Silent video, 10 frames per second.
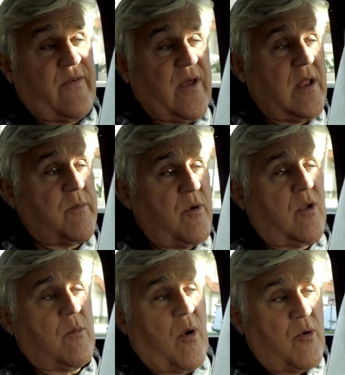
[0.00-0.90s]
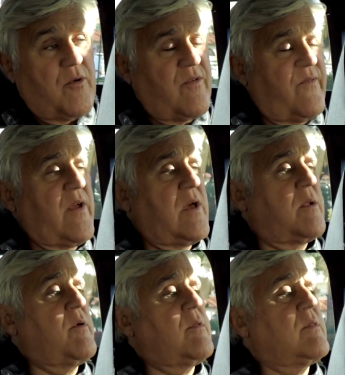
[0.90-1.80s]
available or motors
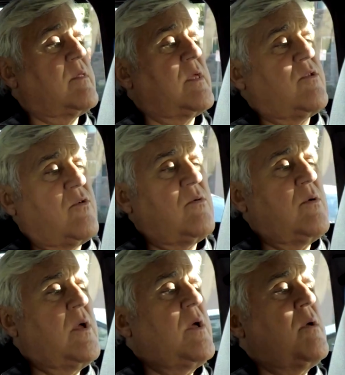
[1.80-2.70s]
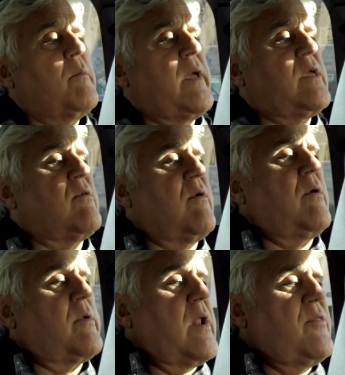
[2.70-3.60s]
available that you make your
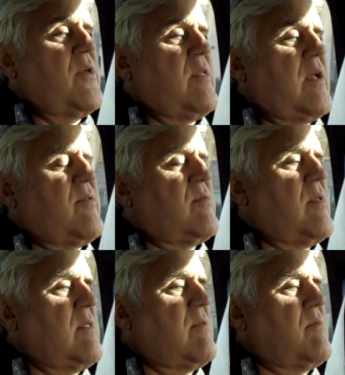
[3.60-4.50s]
own. I think that's that's